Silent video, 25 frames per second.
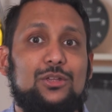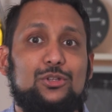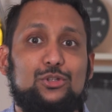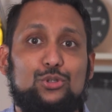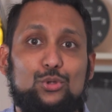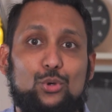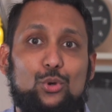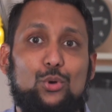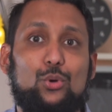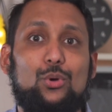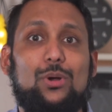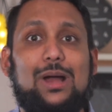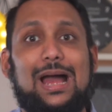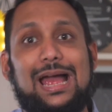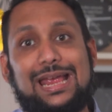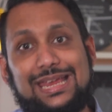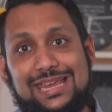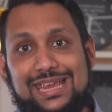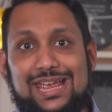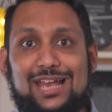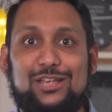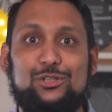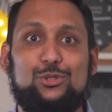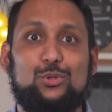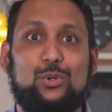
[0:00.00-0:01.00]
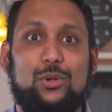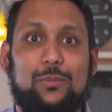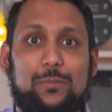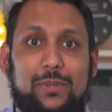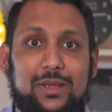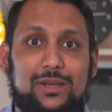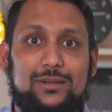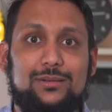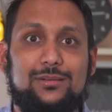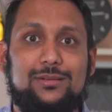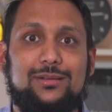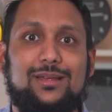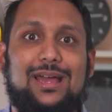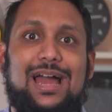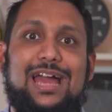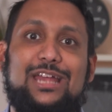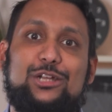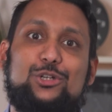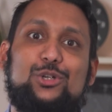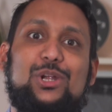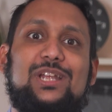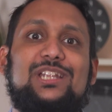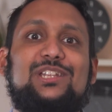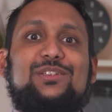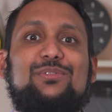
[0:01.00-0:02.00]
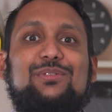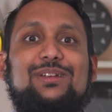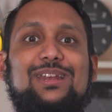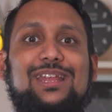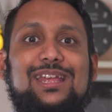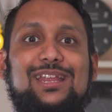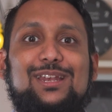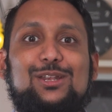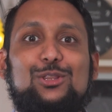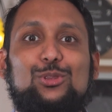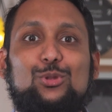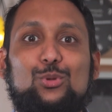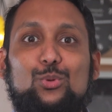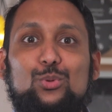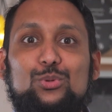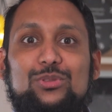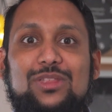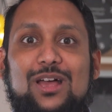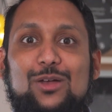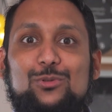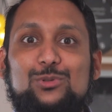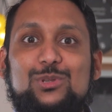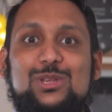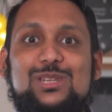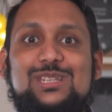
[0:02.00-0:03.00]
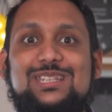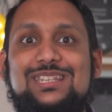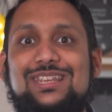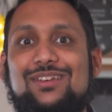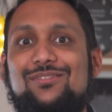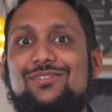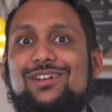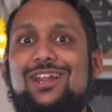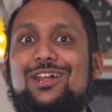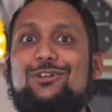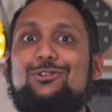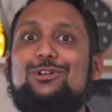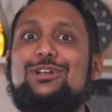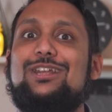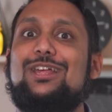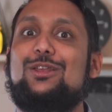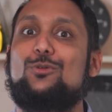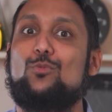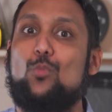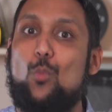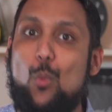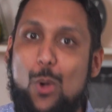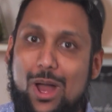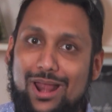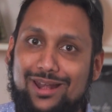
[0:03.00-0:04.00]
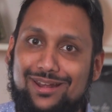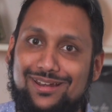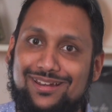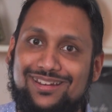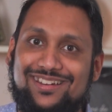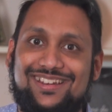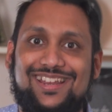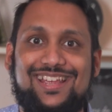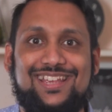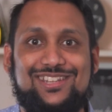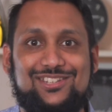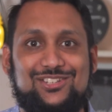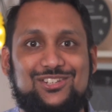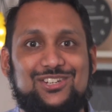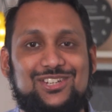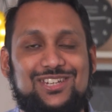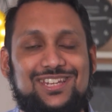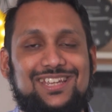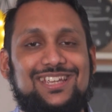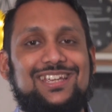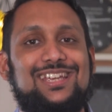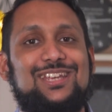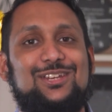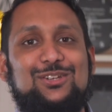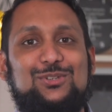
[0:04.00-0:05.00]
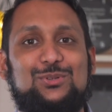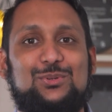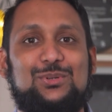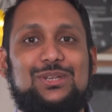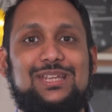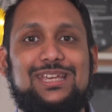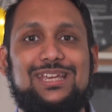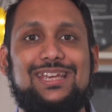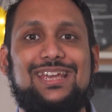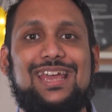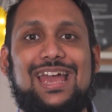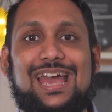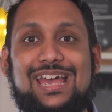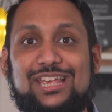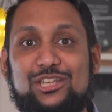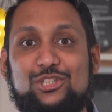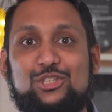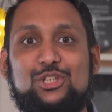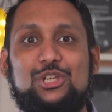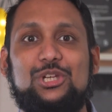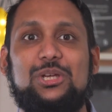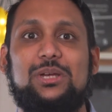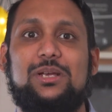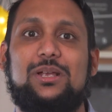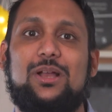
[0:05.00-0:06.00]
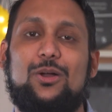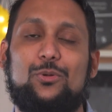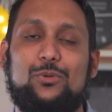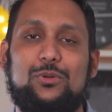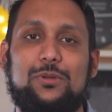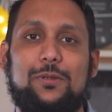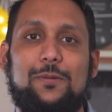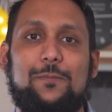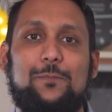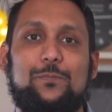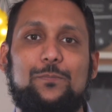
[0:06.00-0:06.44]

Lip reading: So I kiasu a bit, I transferred in 2,701 SGD into the SG account.